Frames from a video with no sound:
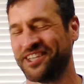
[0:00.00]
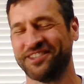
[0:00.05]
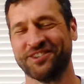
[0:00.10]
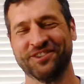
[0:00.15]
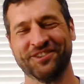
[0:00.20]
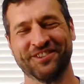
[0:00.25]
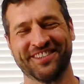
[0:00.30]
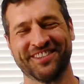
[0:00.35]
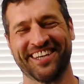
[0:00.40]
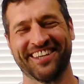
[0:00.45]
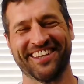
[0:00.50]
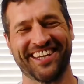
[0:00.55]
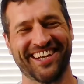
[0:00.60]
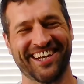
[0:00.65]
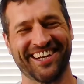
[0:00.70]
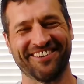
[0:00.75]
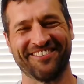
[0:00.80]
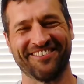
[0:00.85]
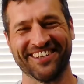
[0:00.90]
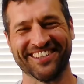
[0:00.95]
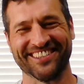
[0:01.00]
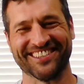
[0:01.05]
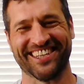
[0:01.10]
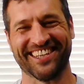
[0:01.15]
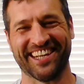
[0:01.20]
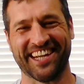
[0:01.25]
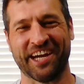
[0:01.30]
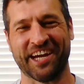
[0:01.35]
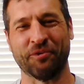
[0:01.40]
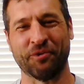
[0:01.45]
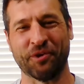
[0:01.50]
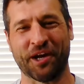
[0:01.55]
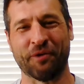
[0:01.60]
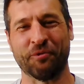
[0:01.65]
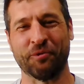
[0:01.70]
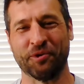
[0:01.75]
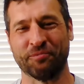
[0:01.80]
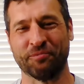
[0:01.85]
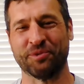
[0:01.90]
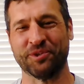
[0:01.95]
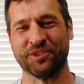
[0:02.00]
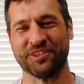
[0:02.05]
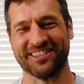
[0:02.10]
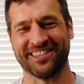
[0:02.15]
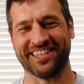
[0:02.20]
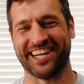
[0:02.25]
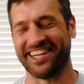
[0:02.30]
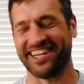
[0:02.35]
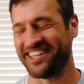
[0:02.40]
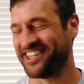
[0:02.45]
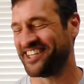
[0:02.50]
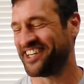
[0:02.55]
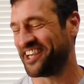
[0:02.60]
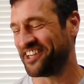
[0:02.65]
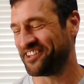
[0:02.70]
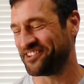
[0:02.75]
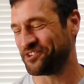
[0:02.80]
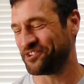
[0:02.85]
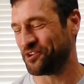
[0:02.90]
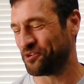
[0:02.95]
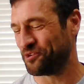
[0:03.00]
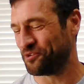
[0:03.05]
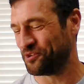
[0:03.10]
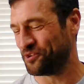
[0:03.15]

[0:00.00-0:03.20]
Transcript: I shouldn't say that. I don't want to say that. I would have pushed the 80 days.